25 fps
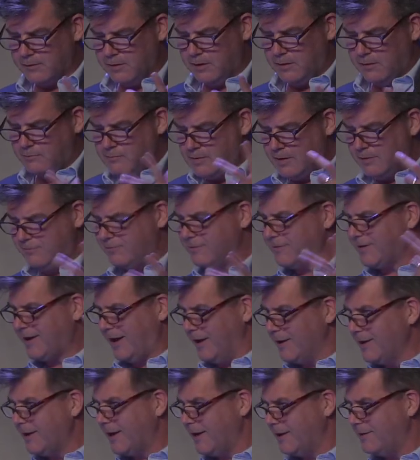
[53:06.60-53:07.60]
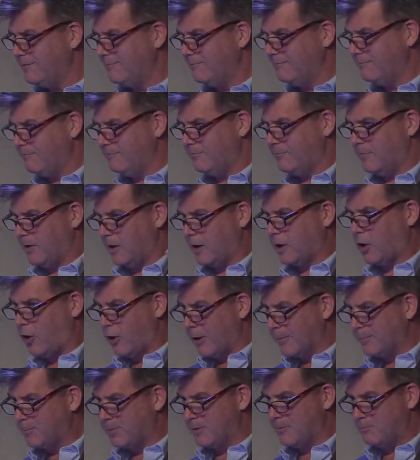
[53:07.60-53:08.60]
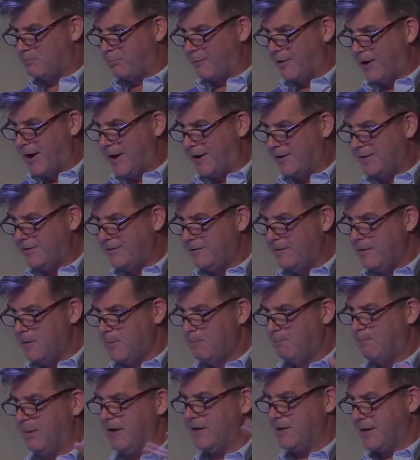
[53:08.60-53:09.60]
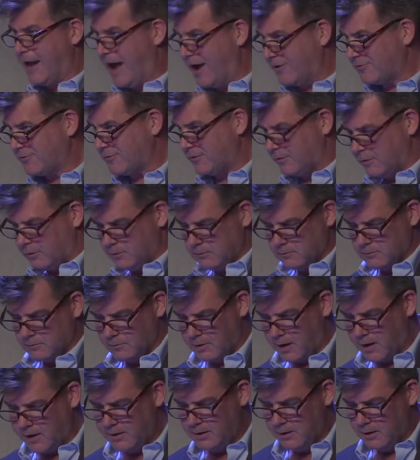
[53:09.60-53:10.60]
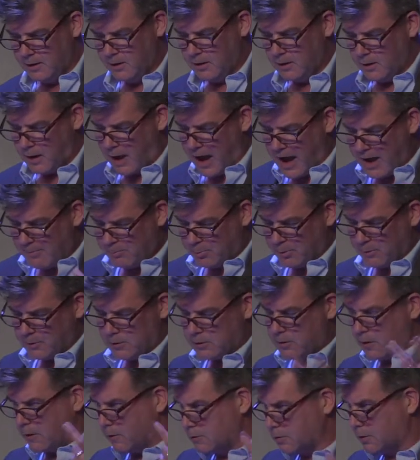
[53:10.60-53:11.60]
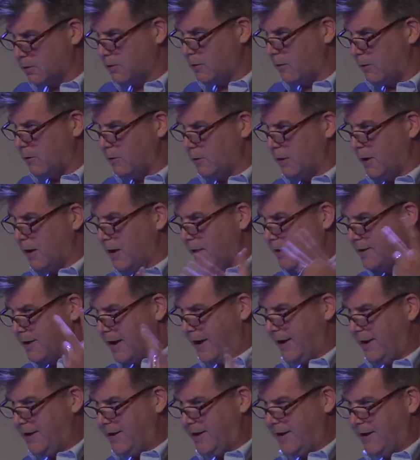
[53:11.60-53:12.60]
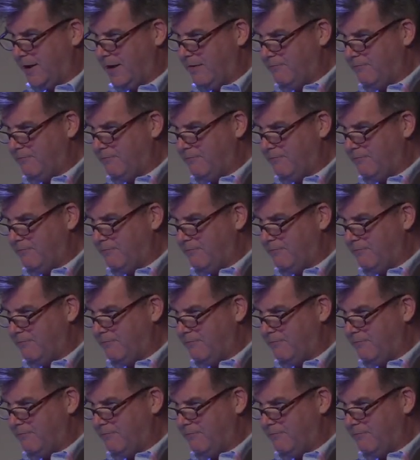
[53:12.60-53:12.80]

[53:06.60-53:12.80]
it, it's kind of like a, a corporate brand, but national, right? Apple, Coca Cola, Nike,